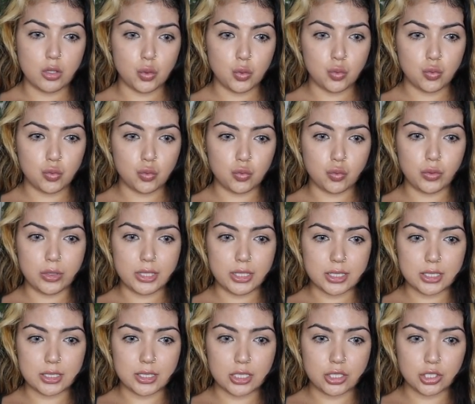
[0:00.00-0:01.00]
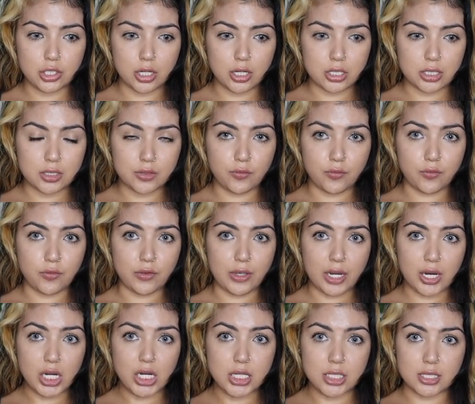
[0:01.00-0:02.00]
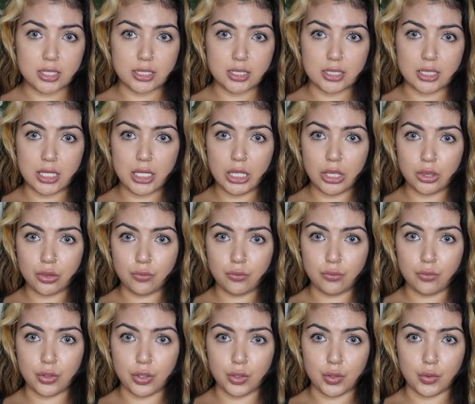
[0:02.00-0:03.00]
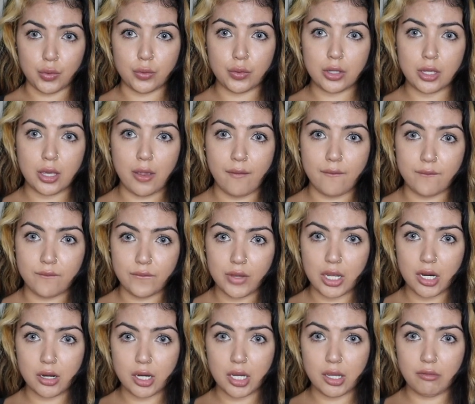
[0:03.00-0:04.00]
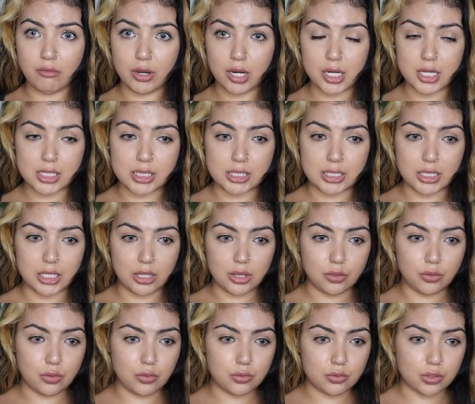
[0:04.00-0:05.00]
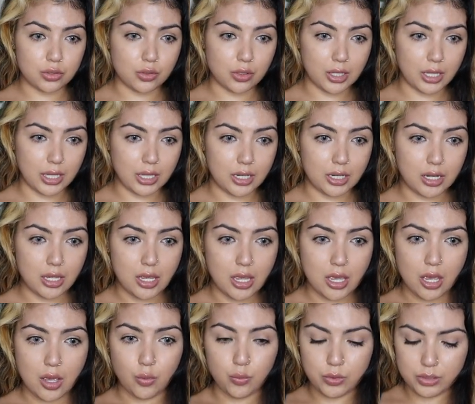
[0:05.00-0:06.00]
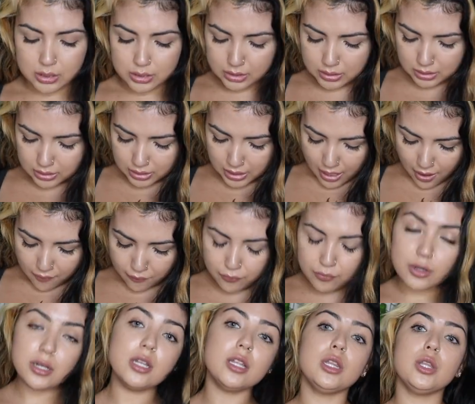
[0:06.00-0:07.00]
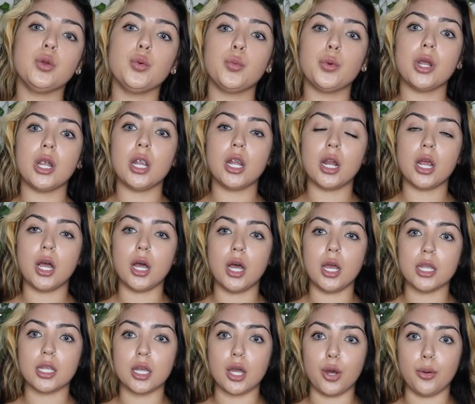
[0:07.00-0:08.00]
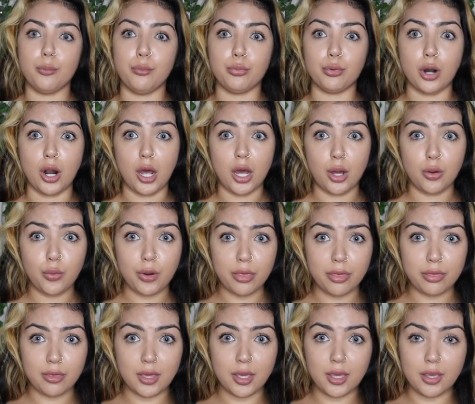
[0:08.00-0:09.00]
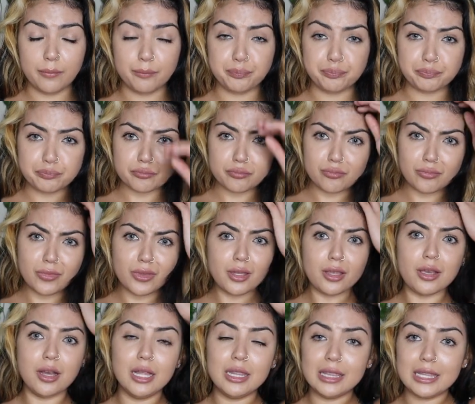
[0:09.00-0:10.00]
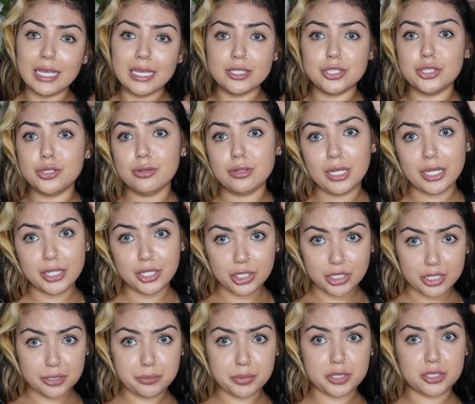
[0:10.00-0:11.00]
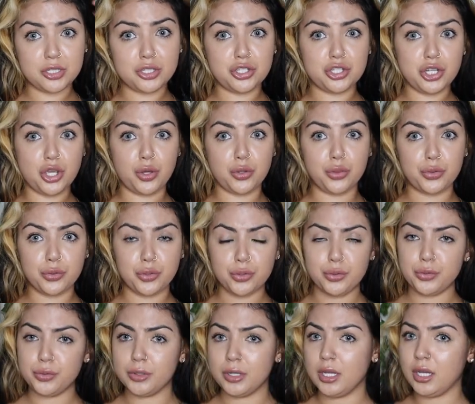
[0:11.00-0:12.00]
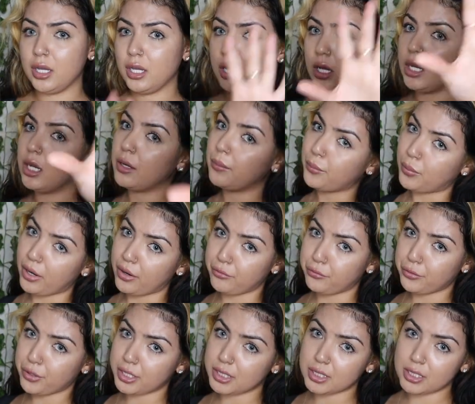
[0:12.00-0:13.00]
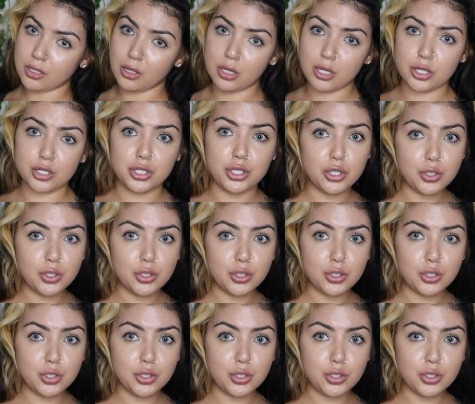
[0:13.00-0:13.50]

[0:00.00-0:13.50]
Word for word: Ooh, this shirt is very see-through. Very, very see-through. So again, would definitely wear like a bra with it. Unless you like your nips to show through. Preference all on